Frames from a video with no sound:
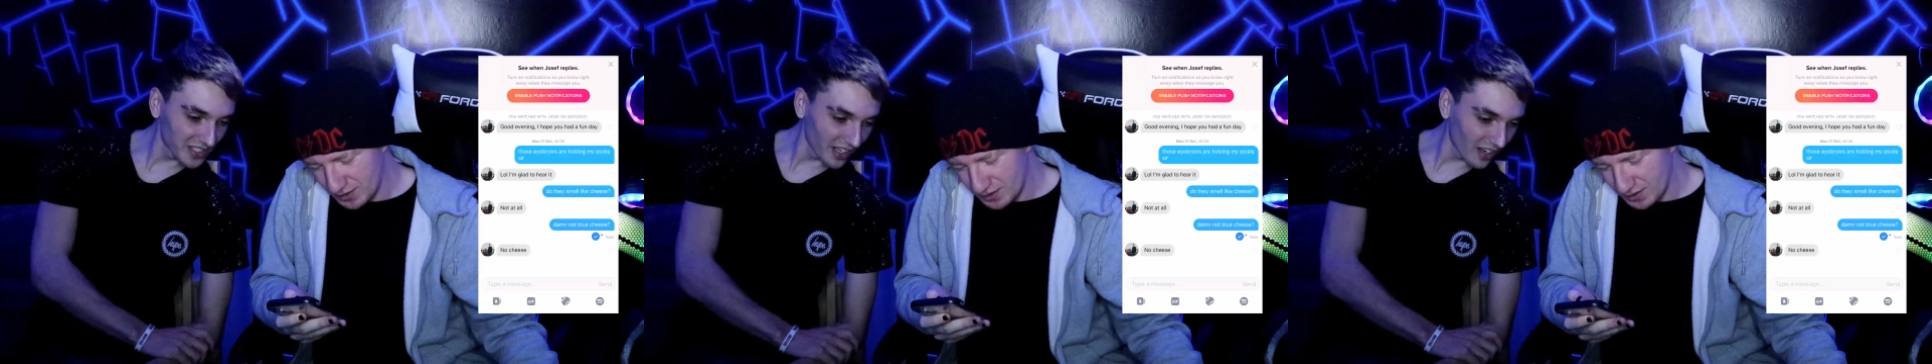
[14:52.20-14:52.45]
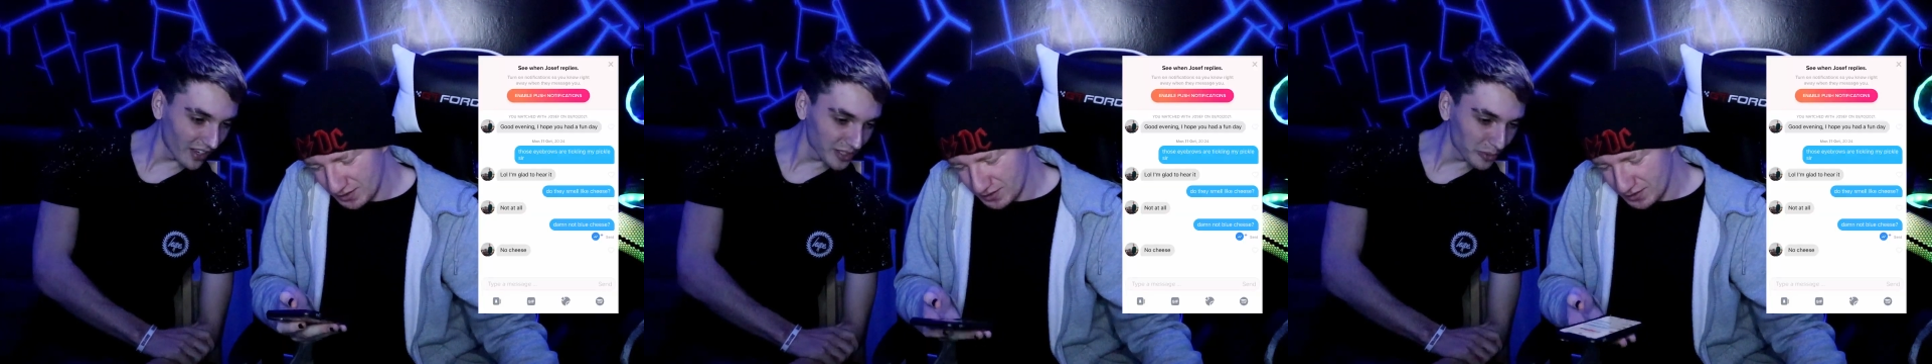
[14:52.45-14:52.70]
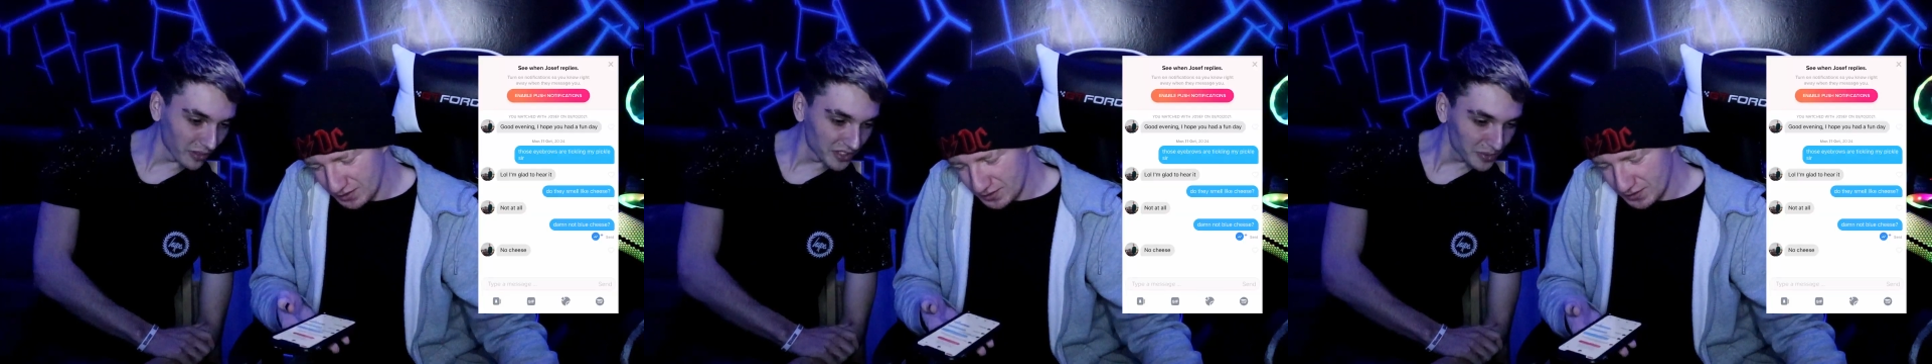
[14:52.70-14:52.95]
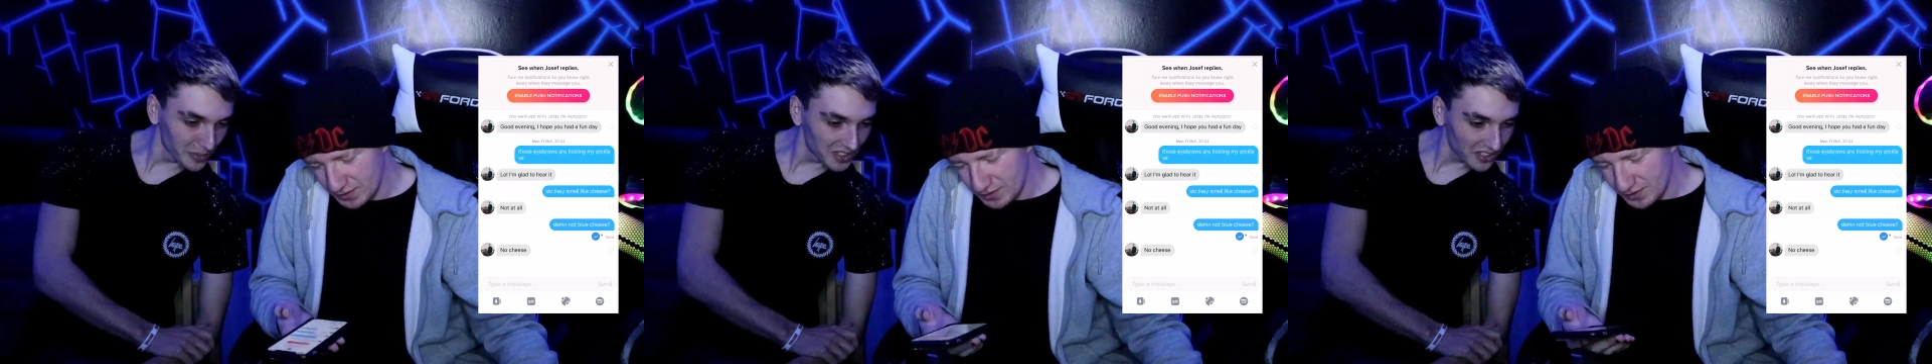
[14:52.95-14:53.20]
This is the last
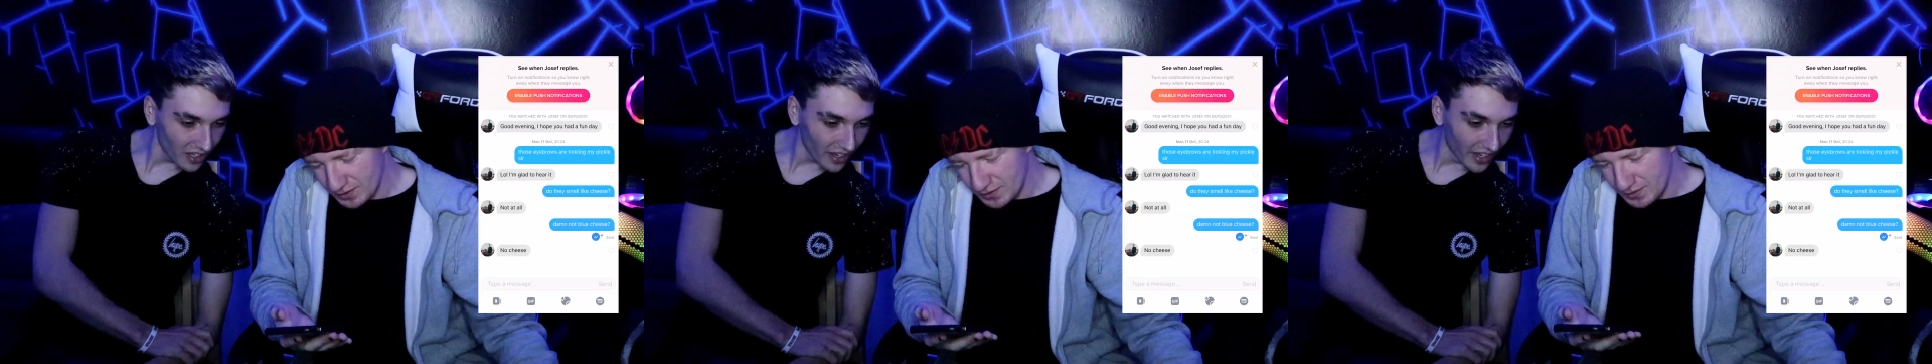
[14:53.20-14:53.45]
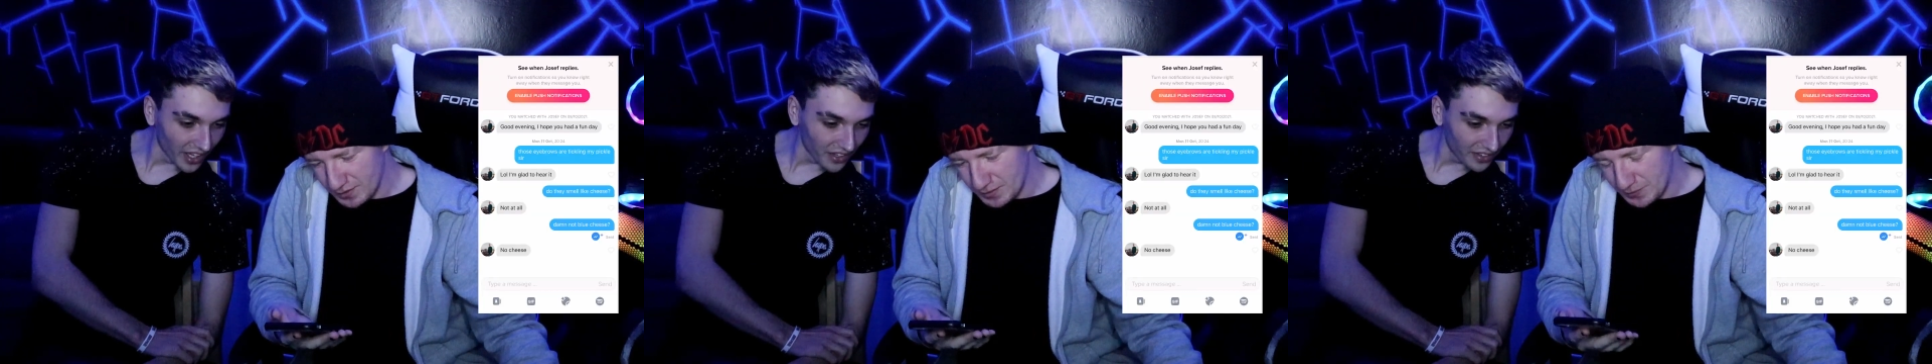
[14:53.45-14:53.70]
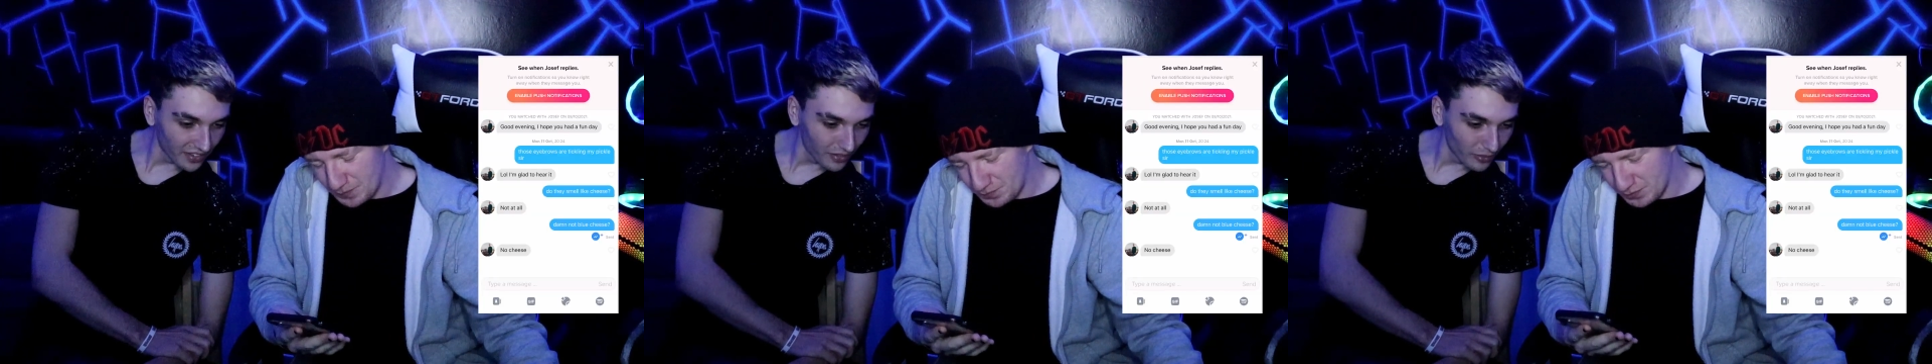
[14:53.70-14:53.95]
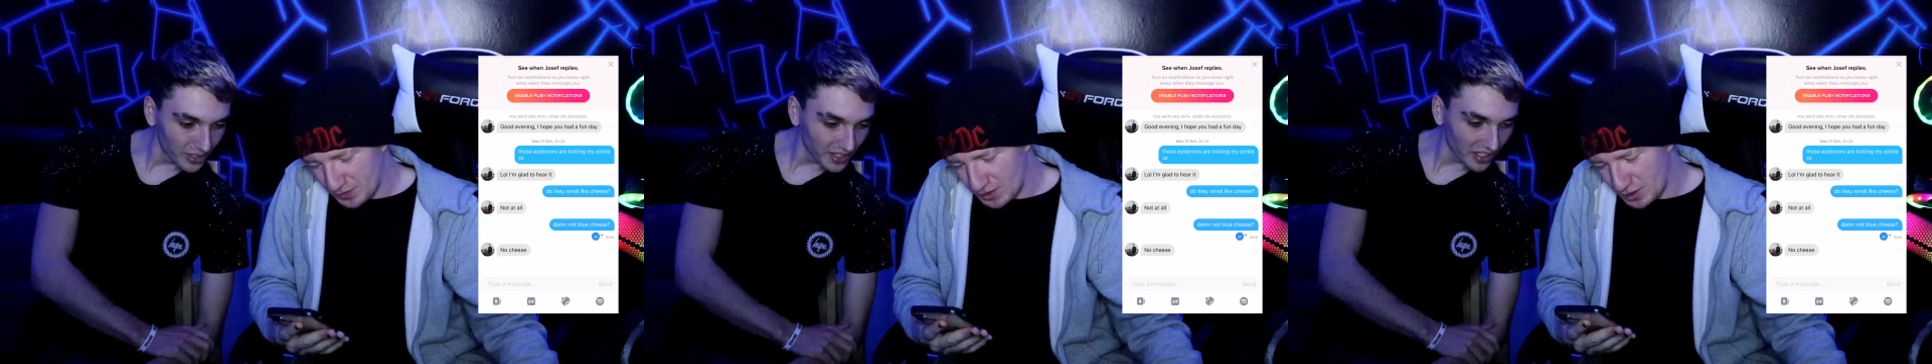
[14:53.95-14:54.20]
one. So we started.
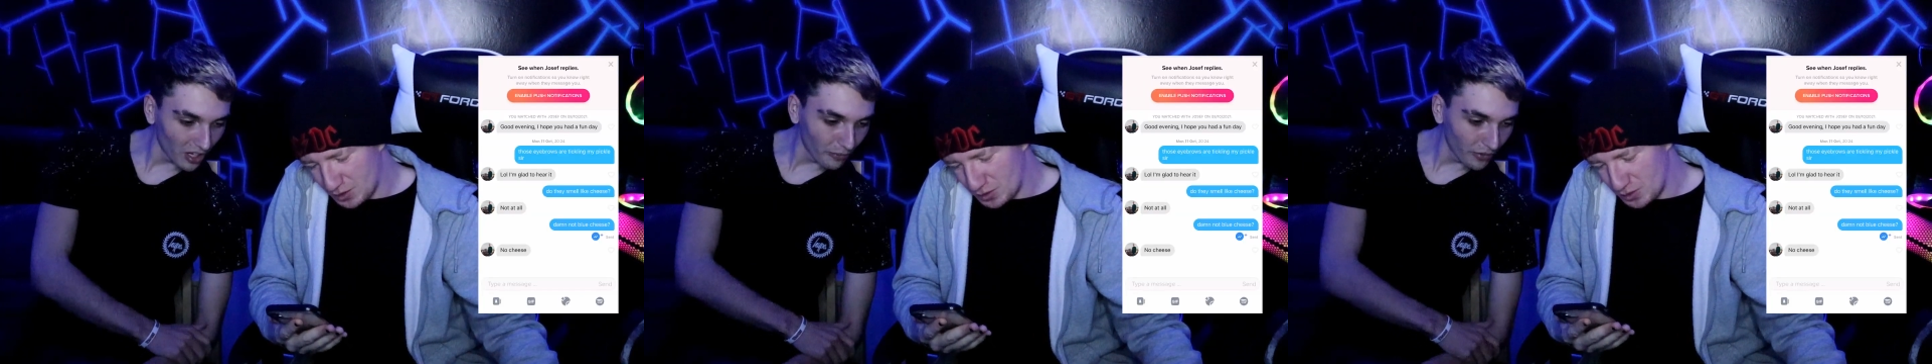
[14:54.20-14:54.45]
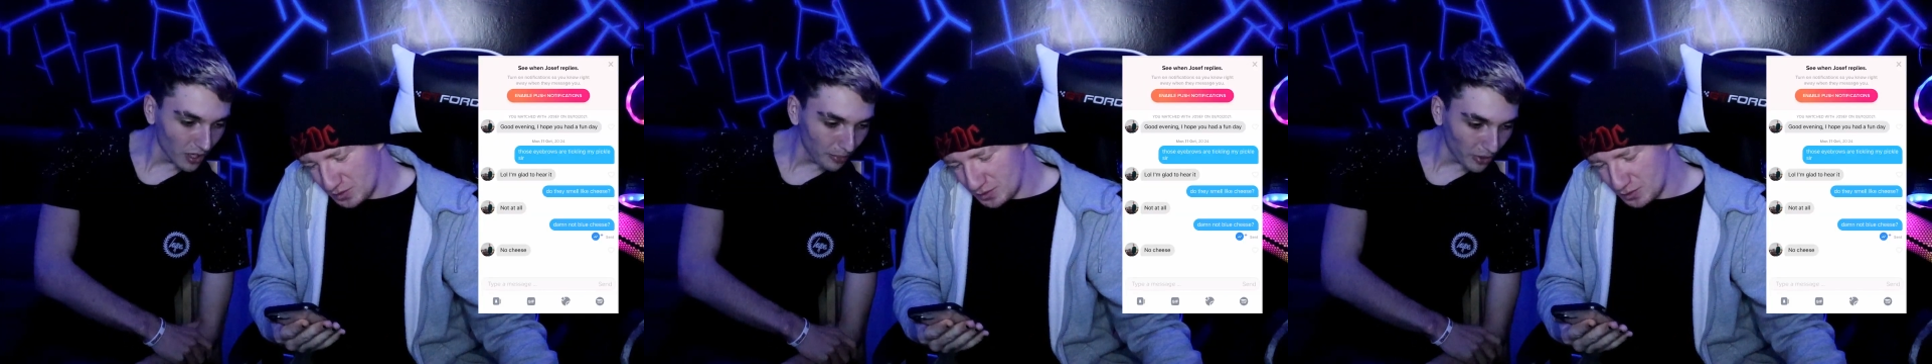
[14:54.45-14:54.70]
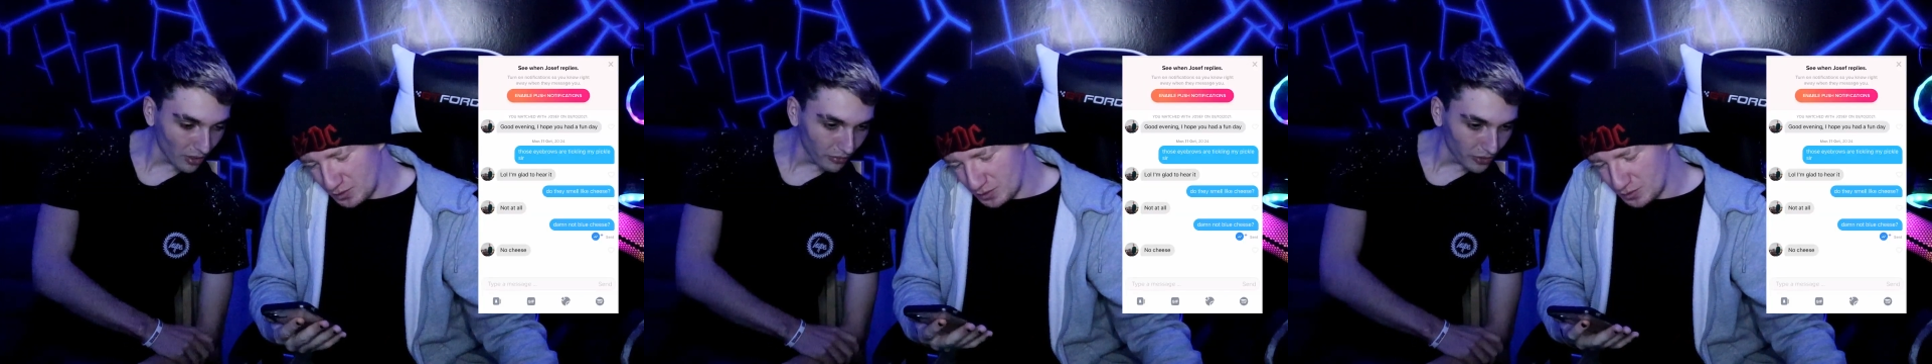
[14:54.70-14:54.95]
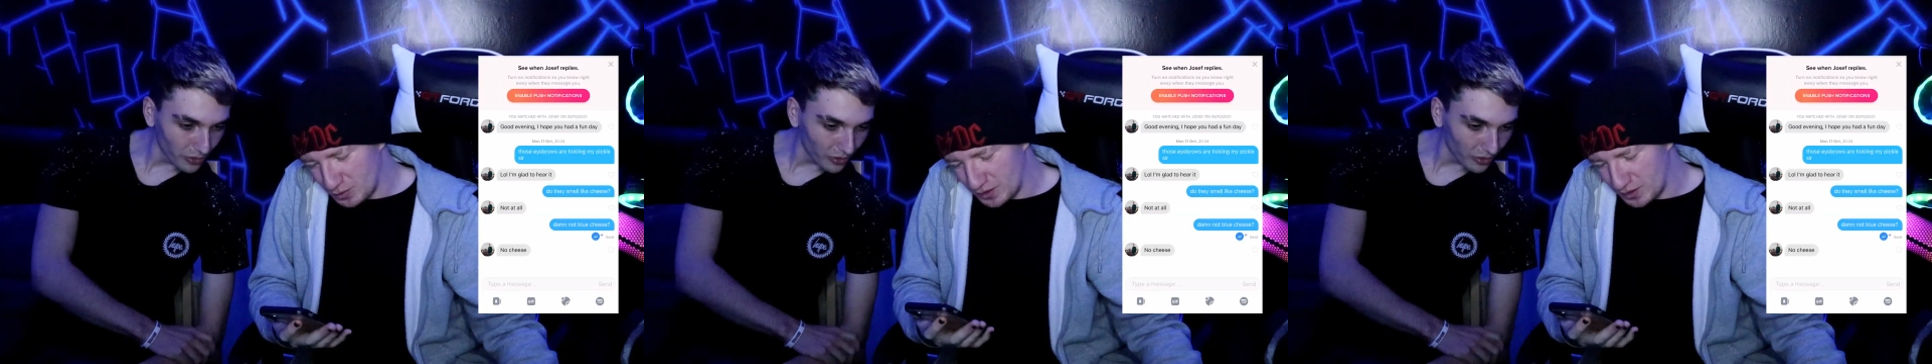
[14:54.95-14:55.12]
We did a couple of combos.